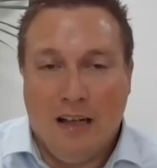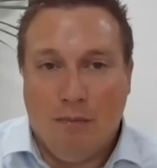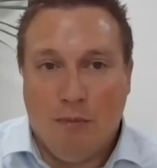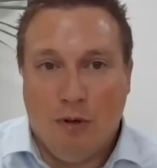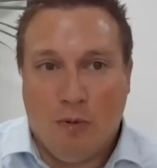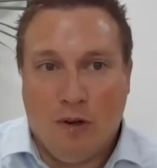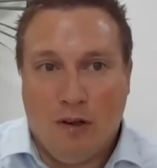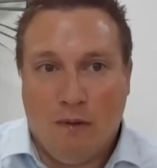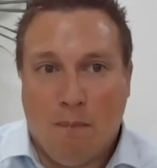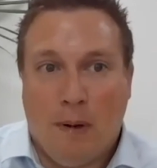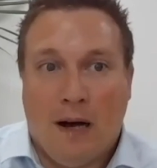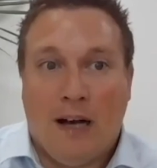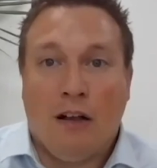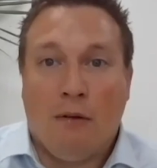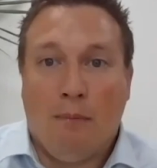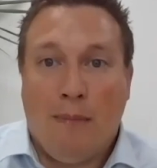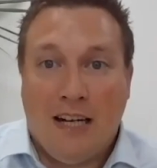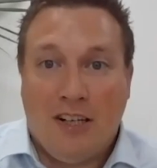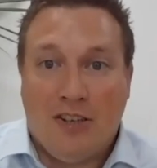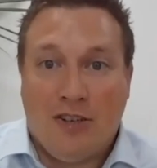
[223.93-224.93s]
But with
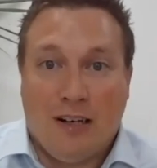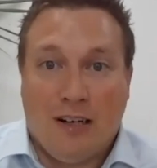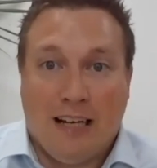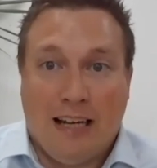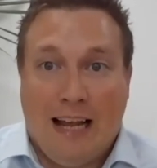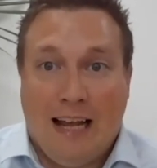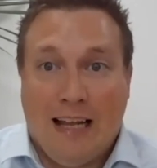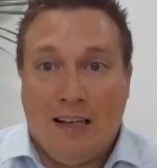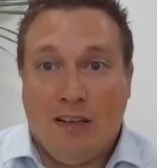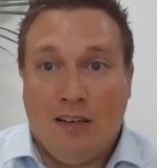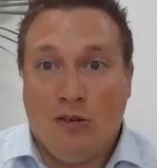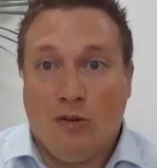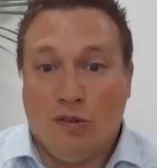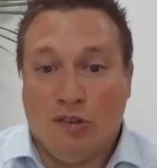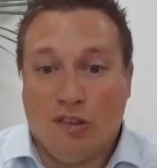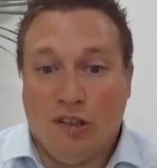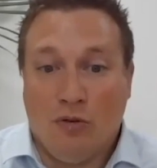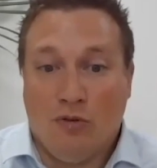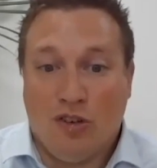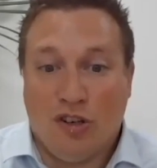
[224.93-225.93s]
biometric and
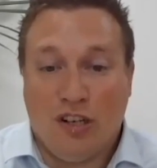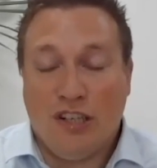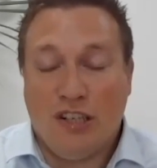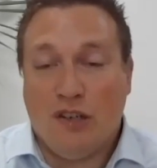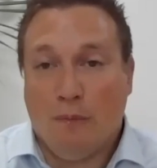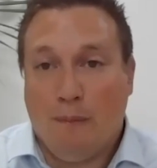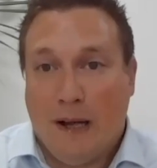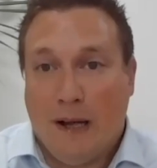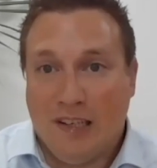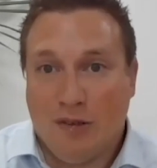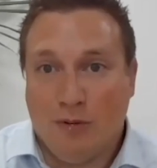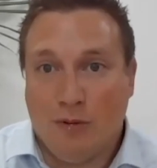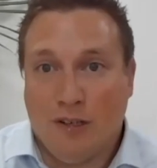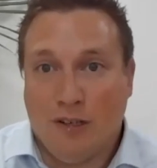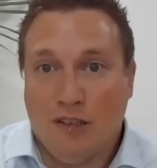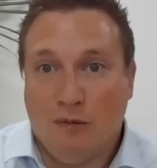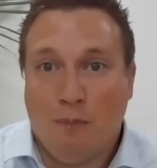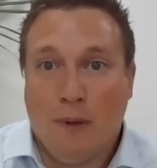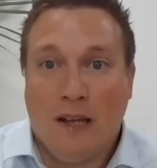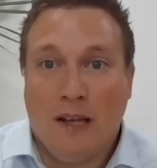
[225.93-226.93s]
also traditional
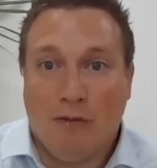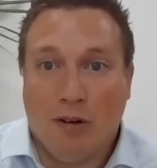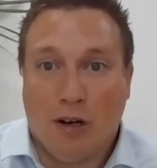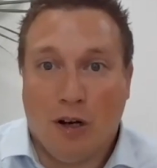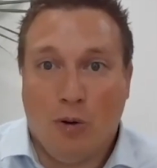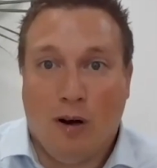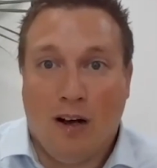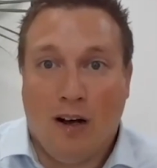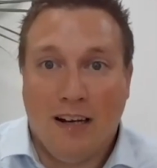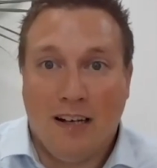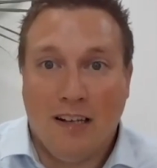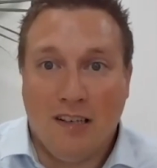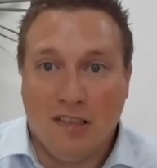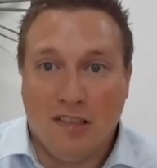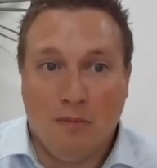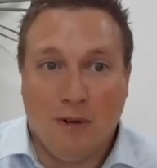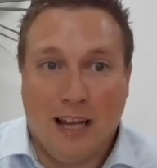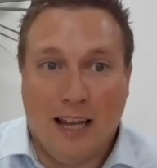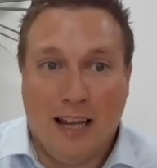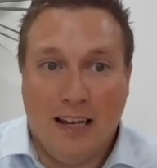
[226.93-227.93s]
passwords being required in
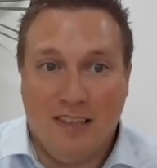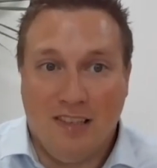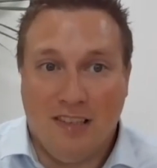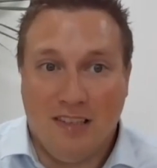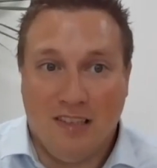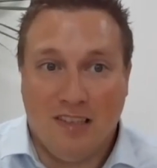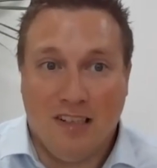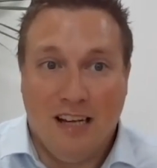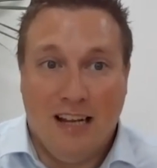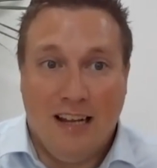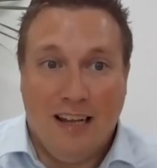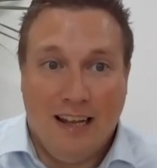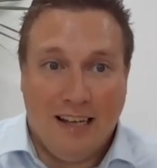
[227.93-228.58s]
some cases,